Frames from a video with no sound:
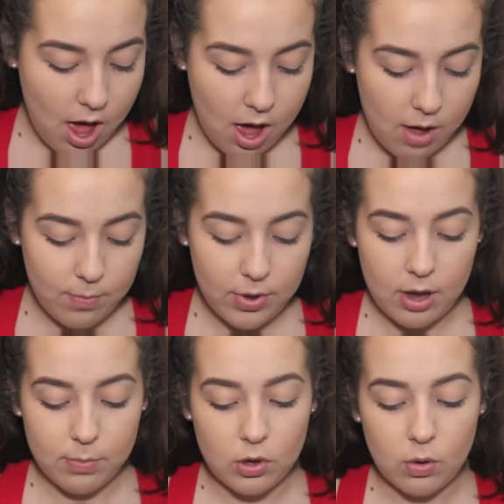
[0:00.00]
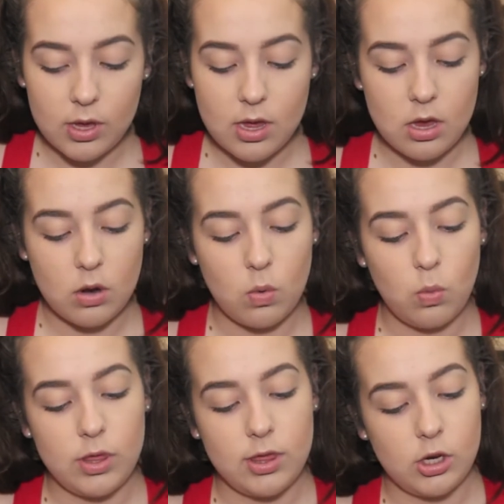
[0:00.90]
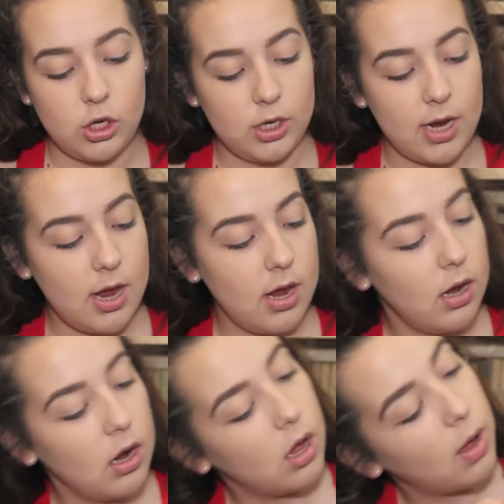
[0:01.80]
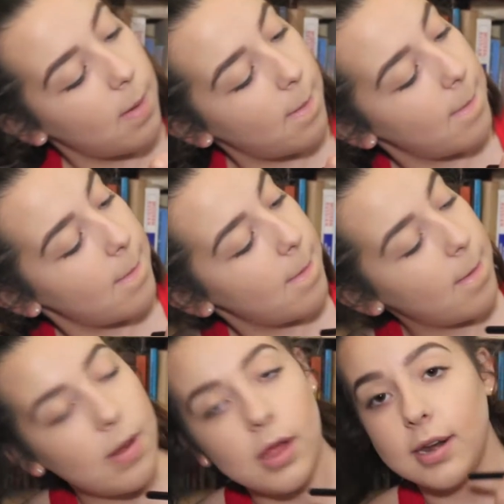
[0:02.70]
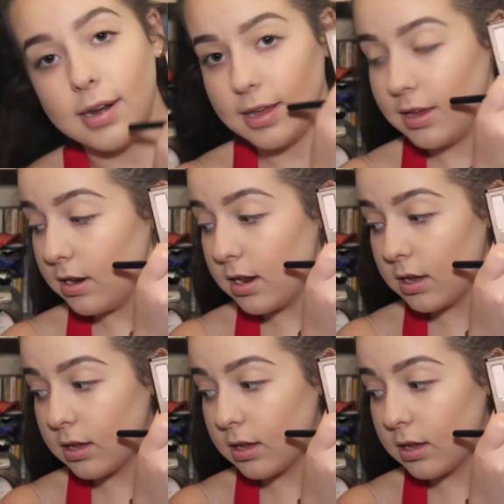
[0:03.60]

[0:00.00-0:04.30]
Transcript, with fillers: But I'm going in with the shade Naked,